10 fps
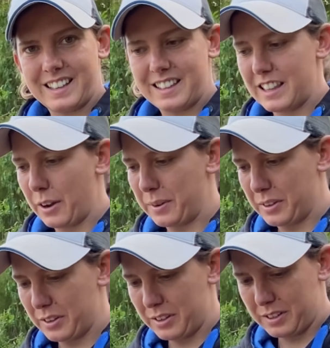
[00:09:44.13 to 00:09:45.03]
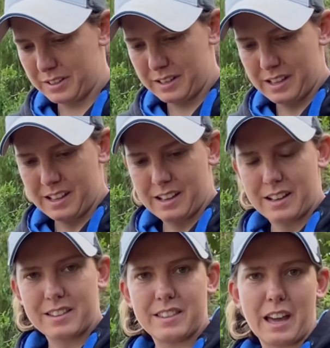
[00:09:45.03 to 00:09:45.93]
There we go.
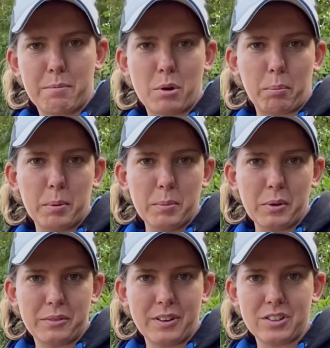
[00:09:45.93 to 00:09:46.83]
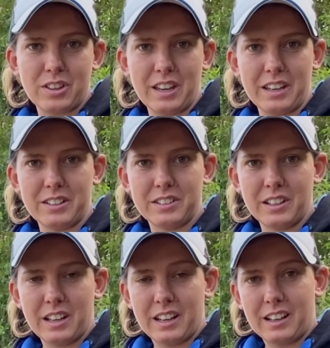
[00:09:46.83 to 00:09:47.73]
They're proper mugfish, these.
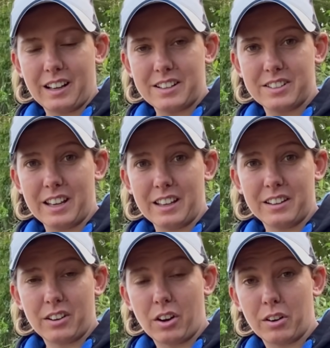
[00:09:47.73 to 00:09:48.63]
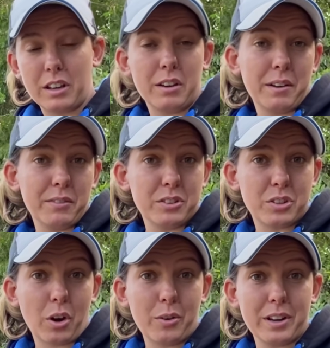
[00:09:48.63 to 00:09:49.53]
Like I say, oh, you even
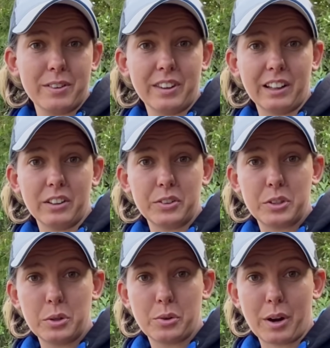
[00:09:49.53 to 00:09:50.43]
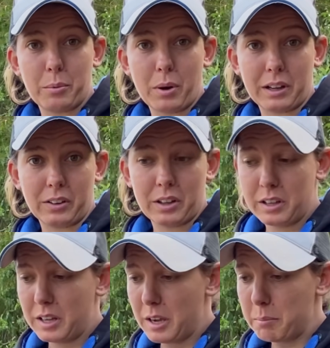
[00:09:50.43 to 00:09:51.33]
saw even that little 2 gram waggler.
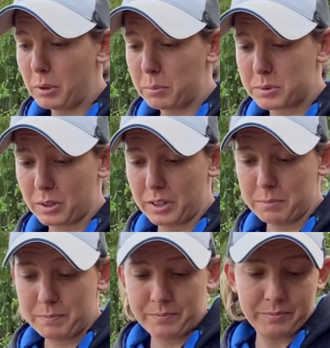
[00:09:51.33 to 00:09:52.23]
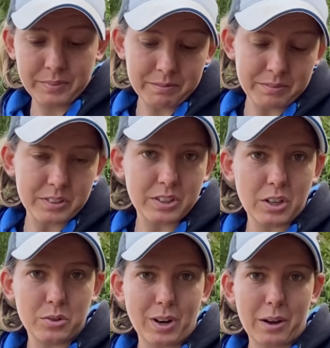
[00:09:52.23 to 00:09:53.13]
Plopped on him,
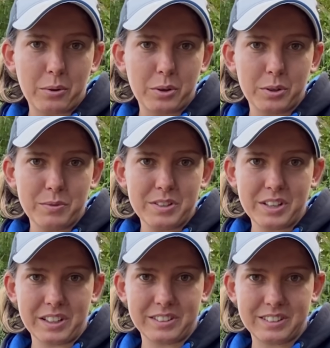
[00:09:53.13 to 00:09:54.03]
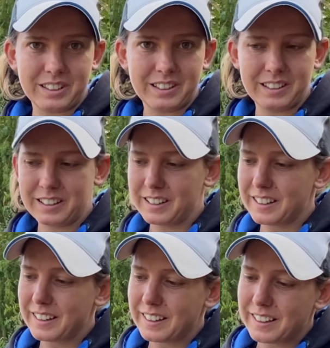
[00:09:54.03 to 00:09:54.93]
turned round, couldn't resist.
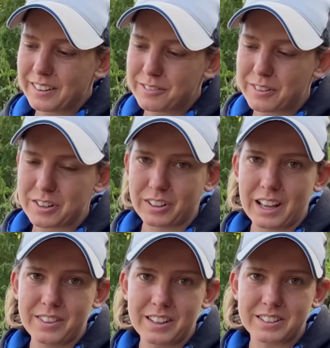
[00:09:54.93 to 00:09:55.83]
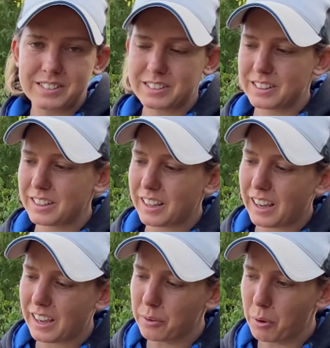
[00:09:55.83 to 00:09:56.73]
Fish like this
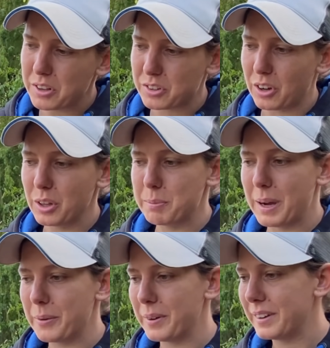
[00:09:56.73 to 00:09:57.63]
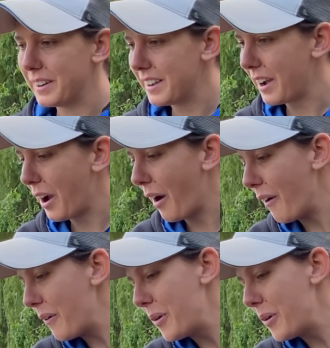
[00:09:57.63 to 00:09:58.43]
are what it's all about. Ooh.